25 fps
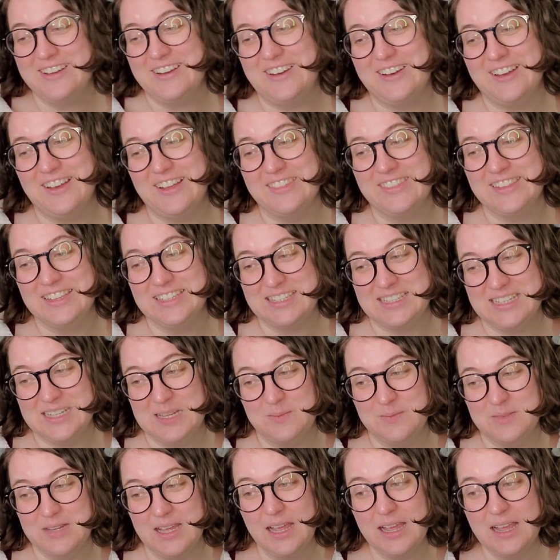on the
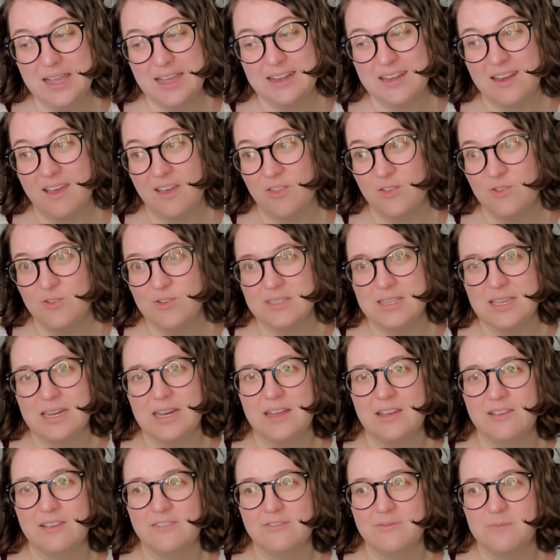Steam Deck and others that
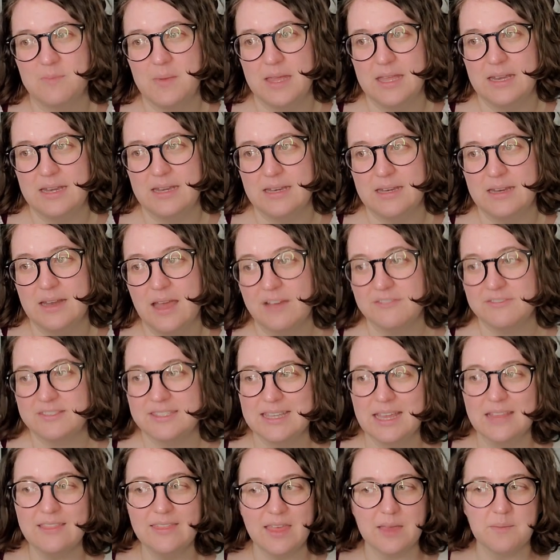have been have
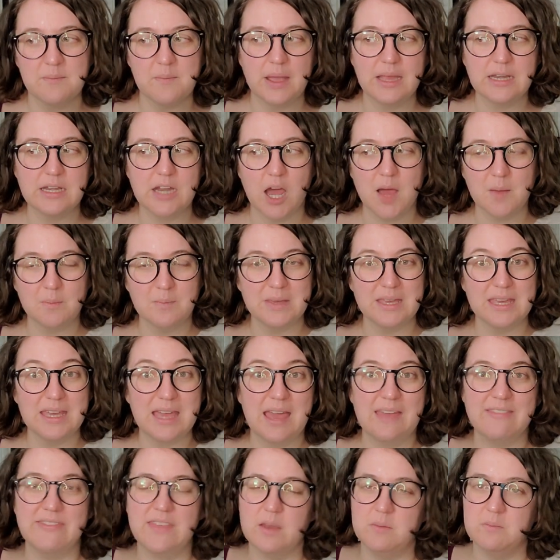said they might not be
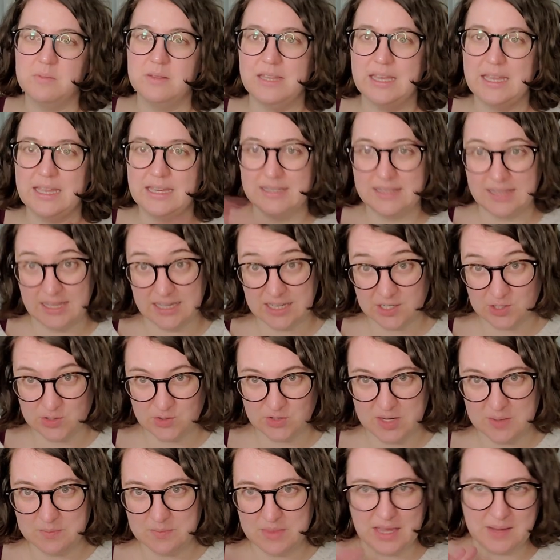and then played like a
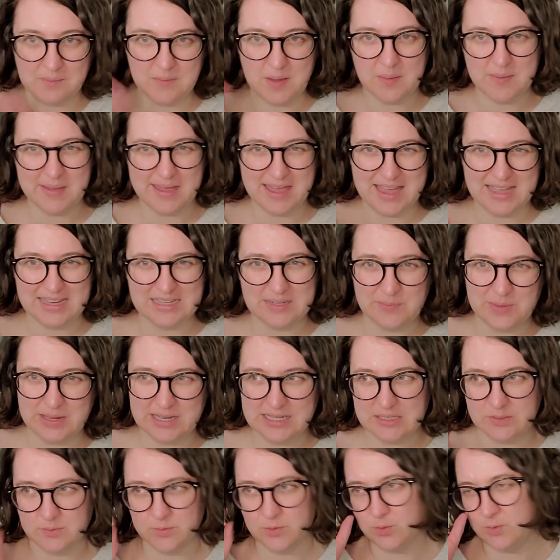dream. Like maybe I had to make
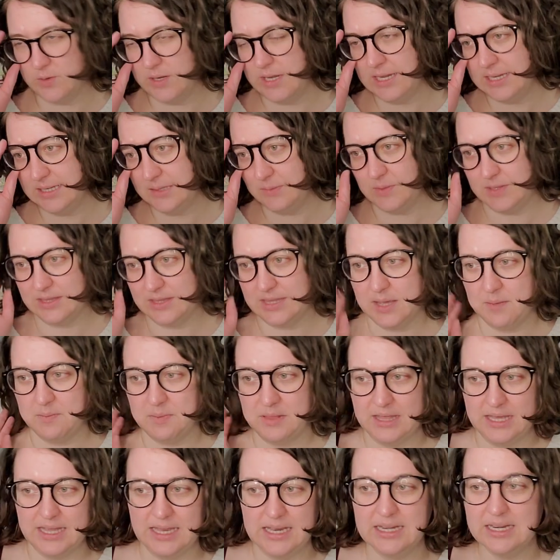some tweaks, but they
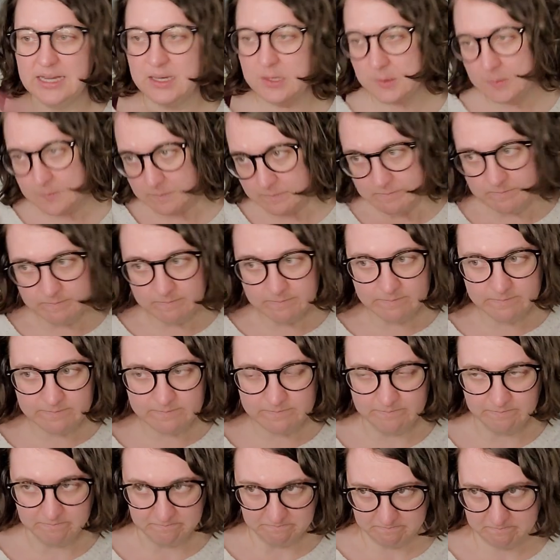played
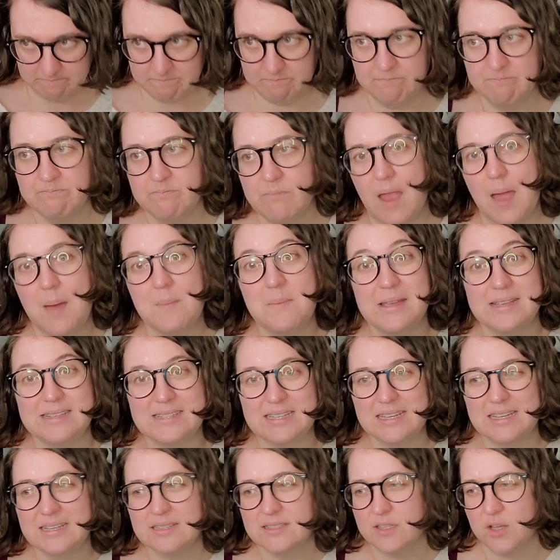
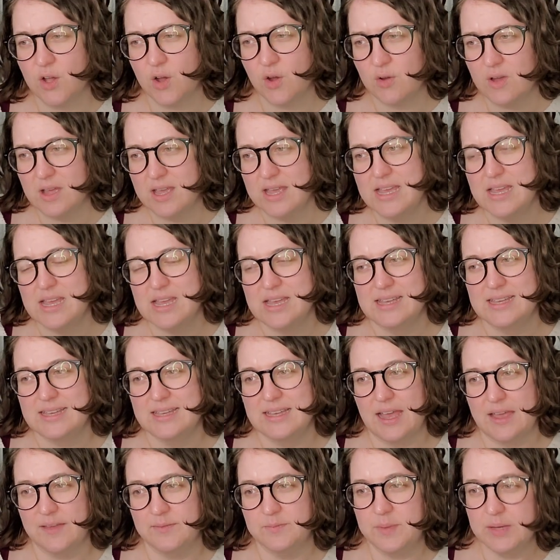amazing. So
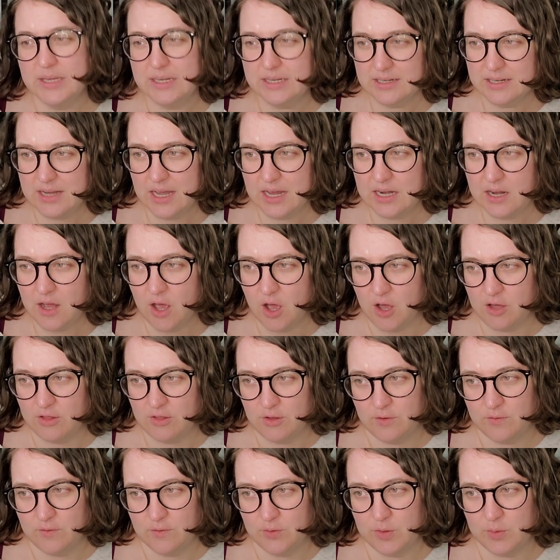I've been kind of all
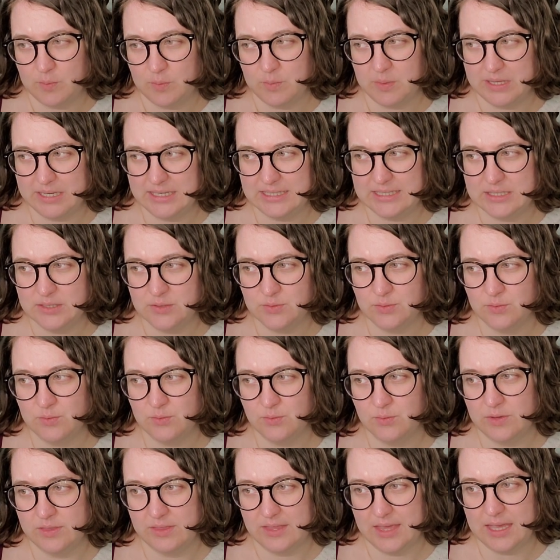over the place
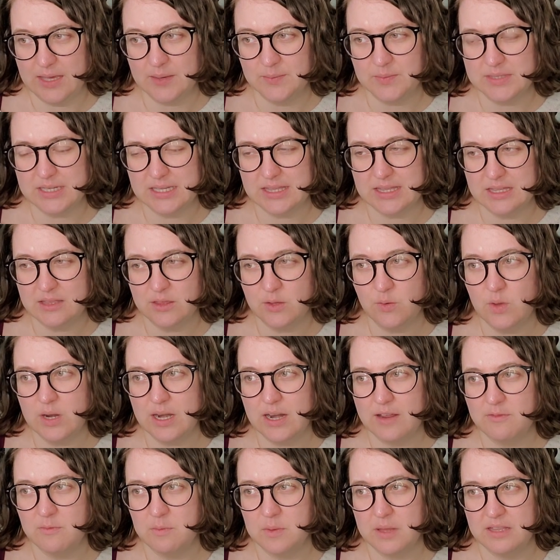with games. I think the one
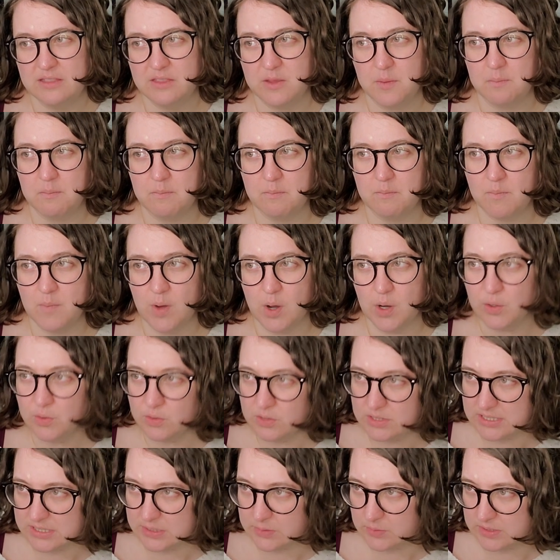I've played the
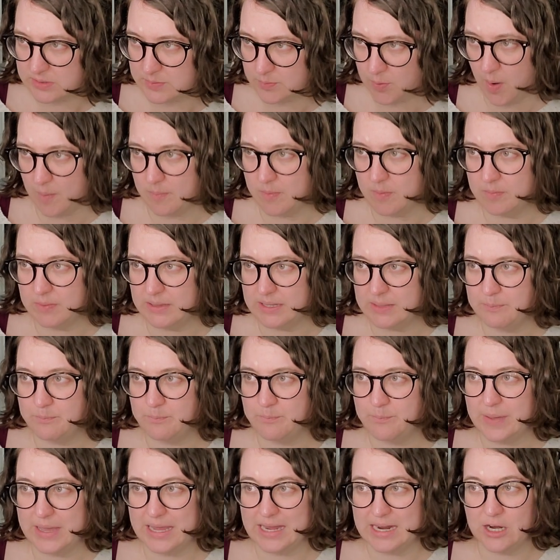most was probably
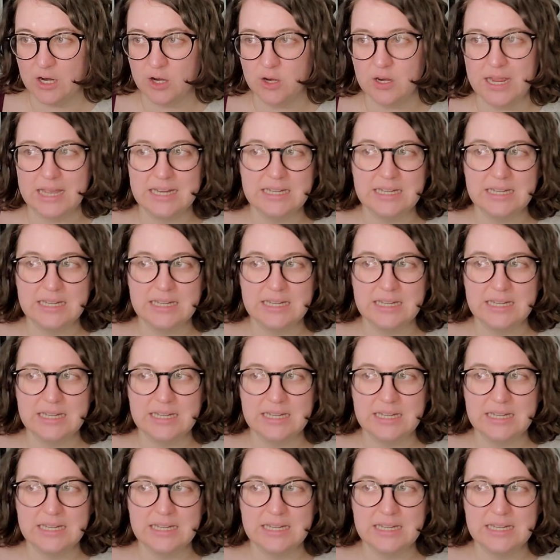Bear